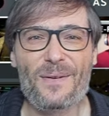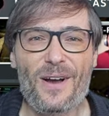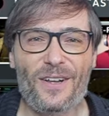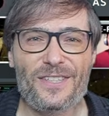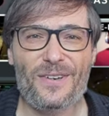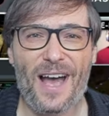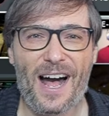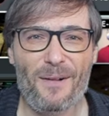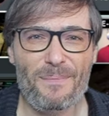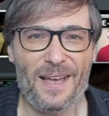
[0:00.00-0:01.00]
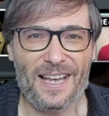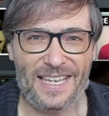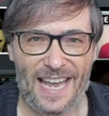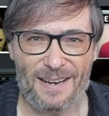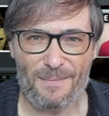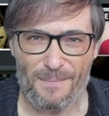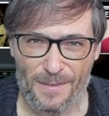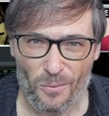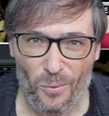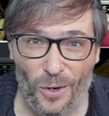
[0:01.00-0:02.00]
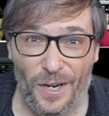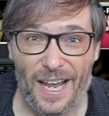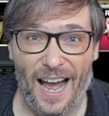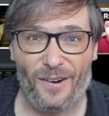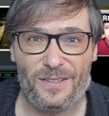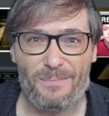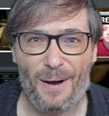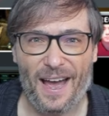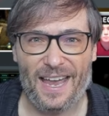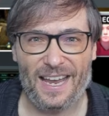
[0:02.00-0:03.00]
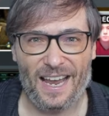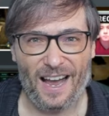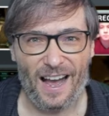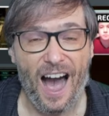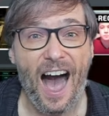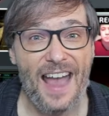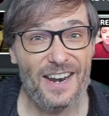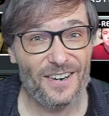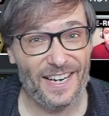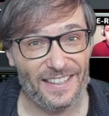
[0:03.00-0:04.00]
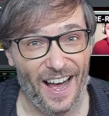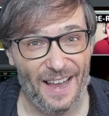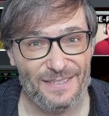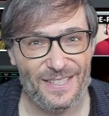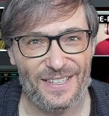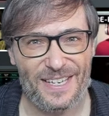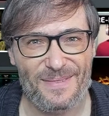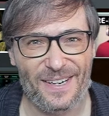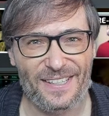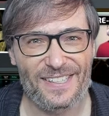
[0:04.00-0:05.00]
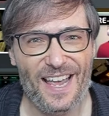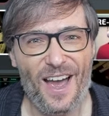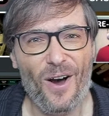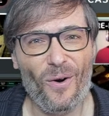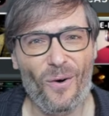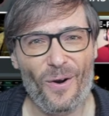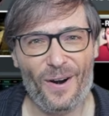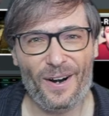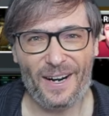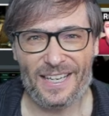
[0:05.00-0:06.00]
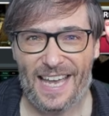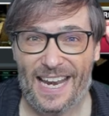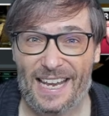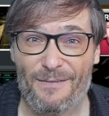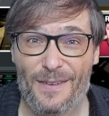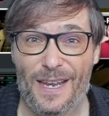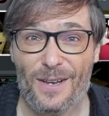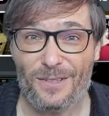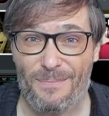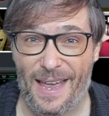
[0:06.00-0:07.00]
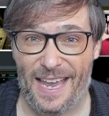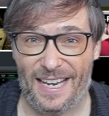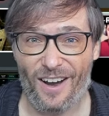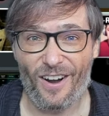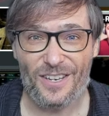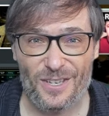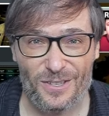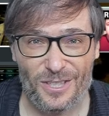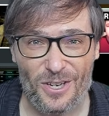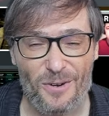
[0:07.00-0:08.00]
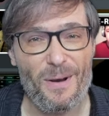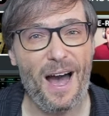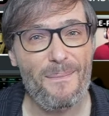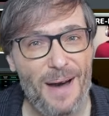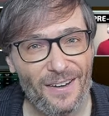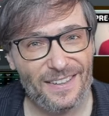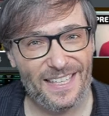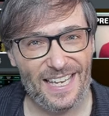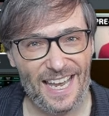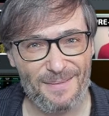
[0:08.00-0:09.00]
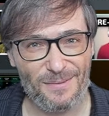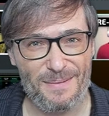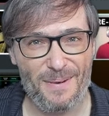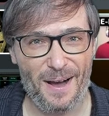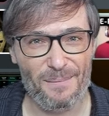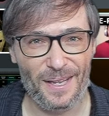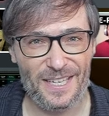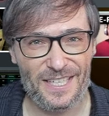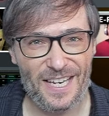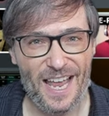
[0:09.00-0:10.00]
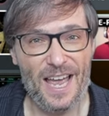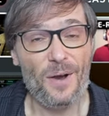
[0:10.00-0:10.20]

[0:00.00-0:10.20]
We also help get the word out by hiring live streamers or getting videos made on YouTube about the games we publish.